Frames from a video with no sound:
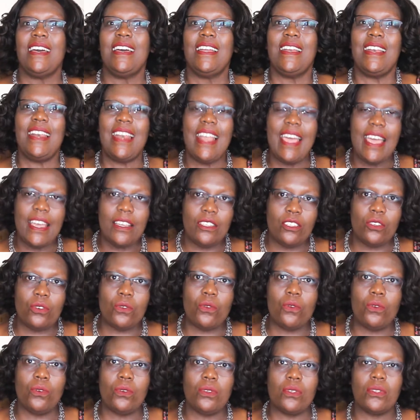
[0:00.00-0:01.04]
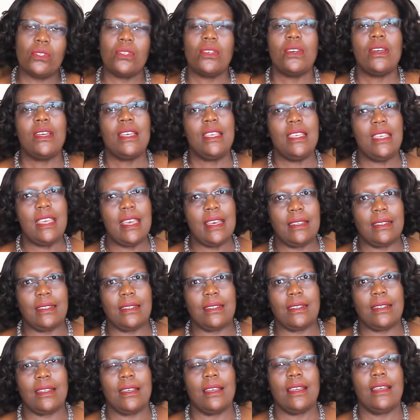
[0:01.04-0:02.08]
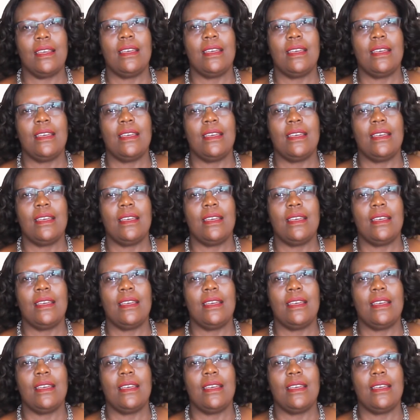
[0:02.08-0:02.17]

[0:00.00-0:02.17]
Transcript: lays rules, yes.